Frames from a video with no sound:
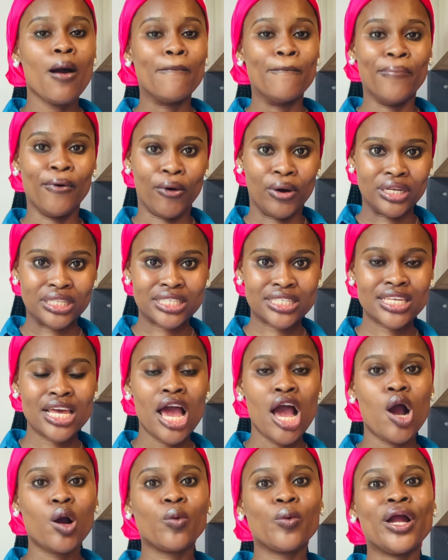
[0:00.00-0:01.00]
but
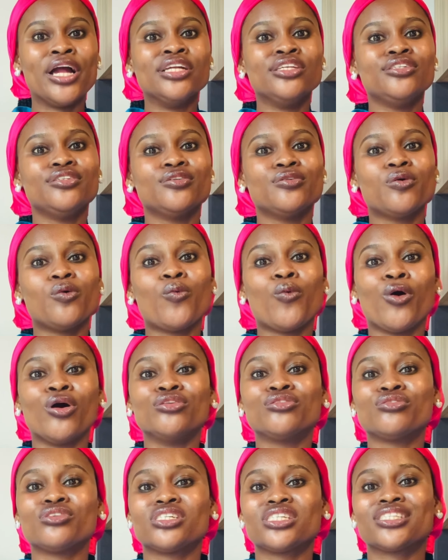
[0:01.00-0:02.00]
when you
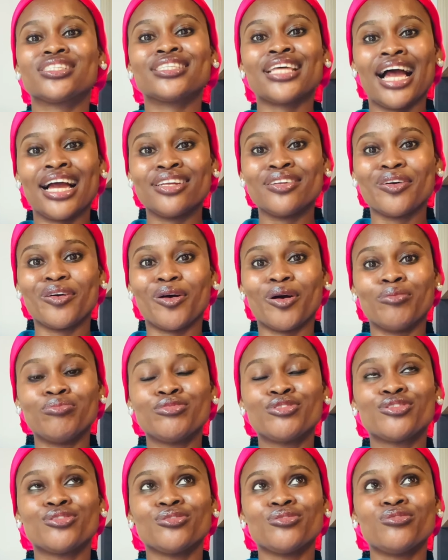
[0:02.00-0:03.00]
want to stand
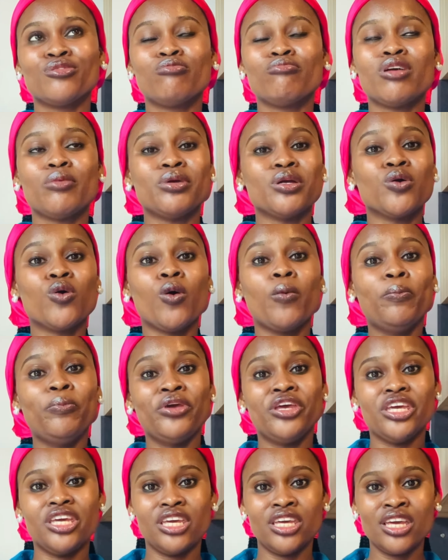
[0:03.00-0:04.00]
up to maybe go
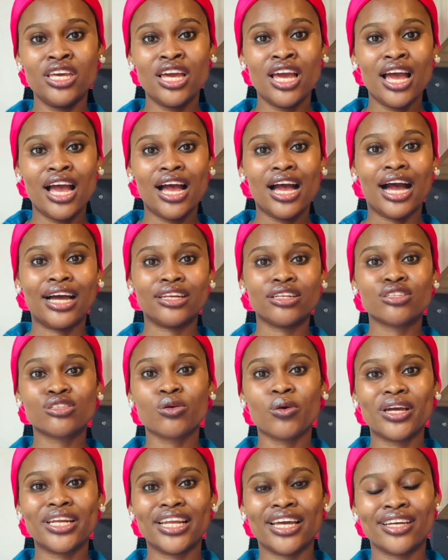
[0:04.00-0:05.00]
pee at the
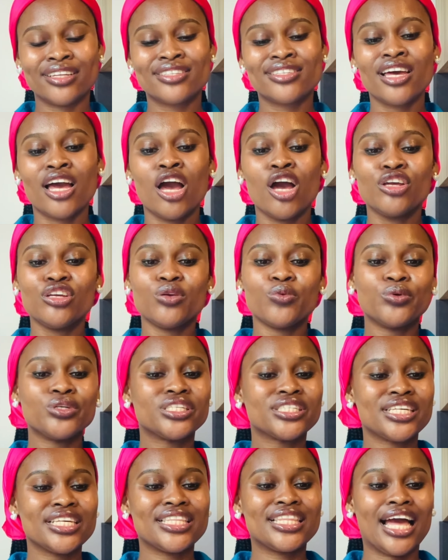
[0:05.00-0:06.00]
toilet, you will
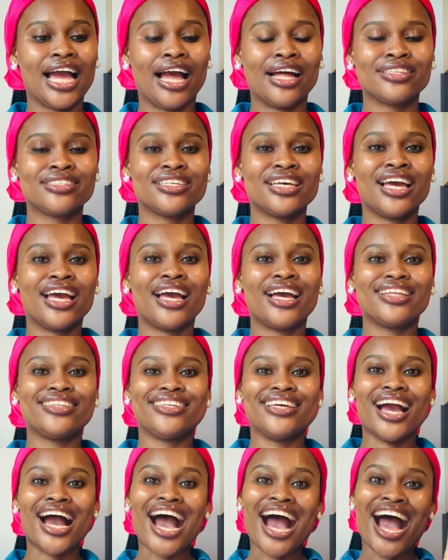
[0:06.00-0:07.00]
see that
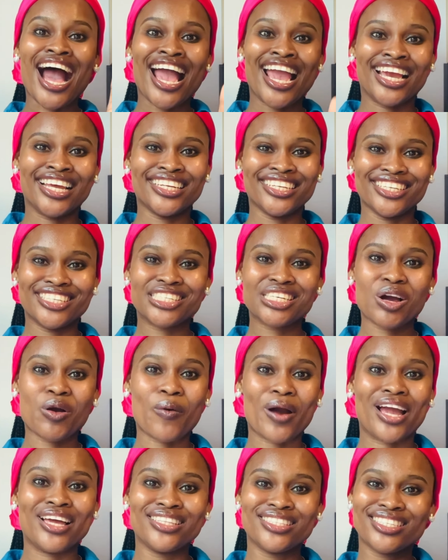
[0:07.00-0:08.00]
the eye is
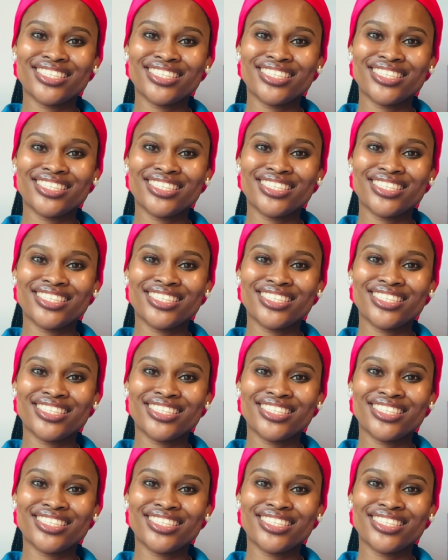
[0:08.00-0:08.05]
quite